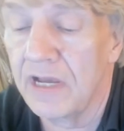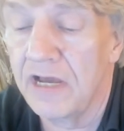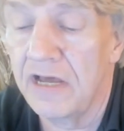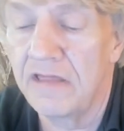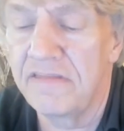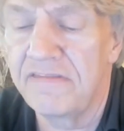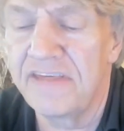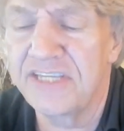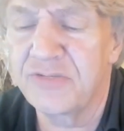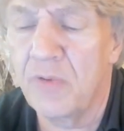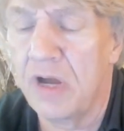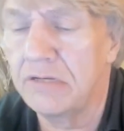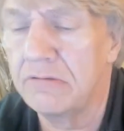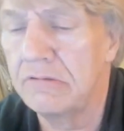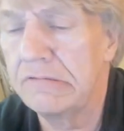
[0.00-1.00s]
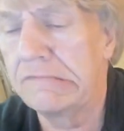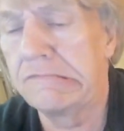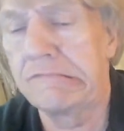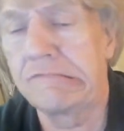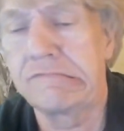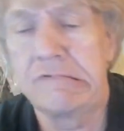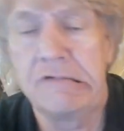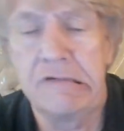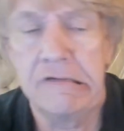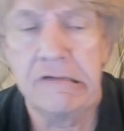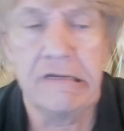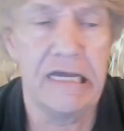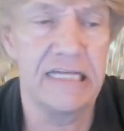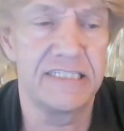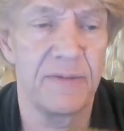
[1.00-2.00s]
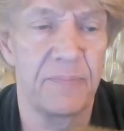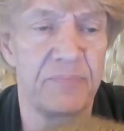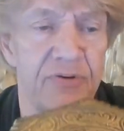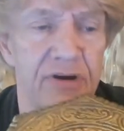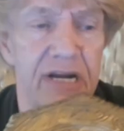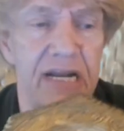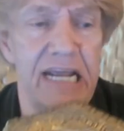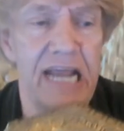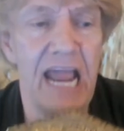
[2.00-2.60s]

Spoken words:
this one. It's a pretty